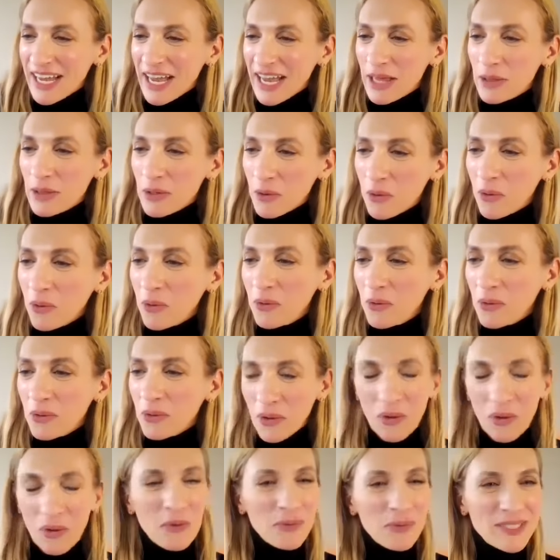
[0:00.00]
and their whole
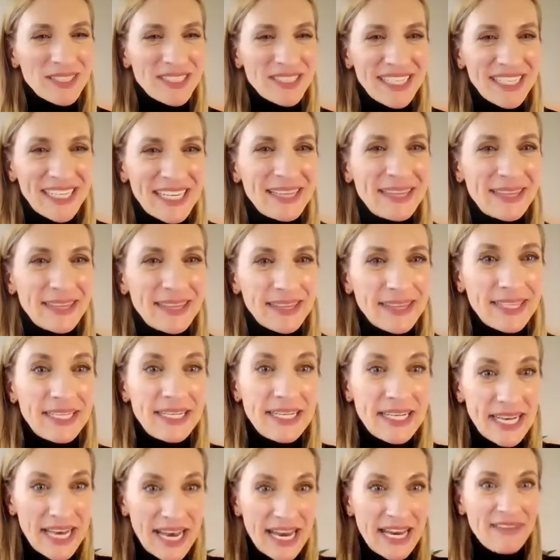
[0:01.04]
goal was to get the
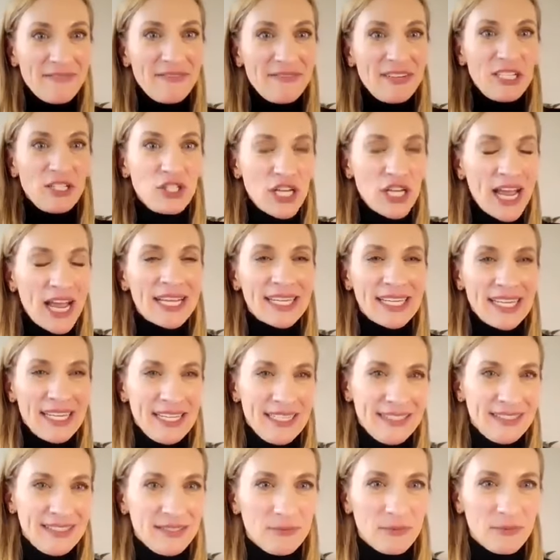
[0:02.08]
navy
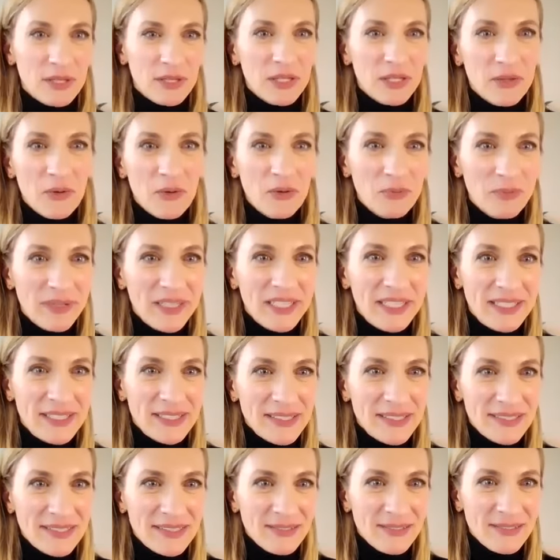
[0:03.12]
jacket with the gold
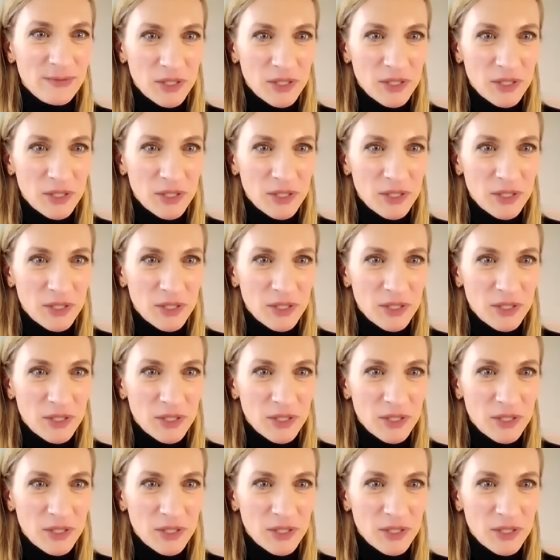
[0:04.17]
pins